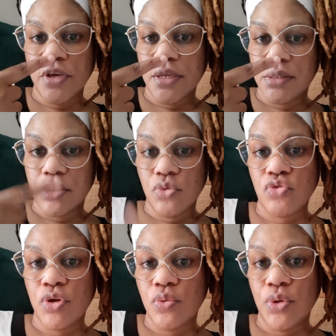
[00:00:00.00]
doesn't go
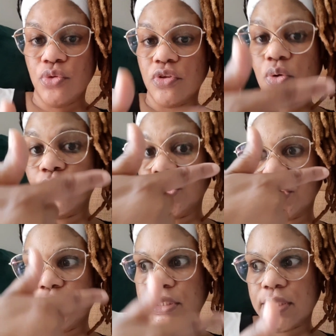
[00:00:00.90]
straight to her nose, it goes
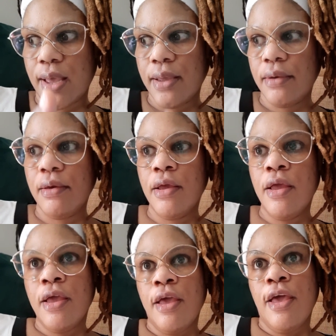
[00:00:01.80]
to the side.
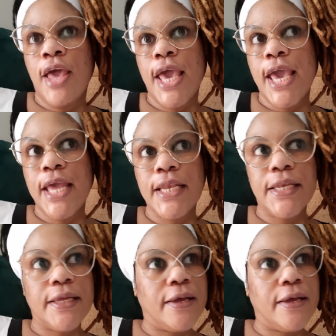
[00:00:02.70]
And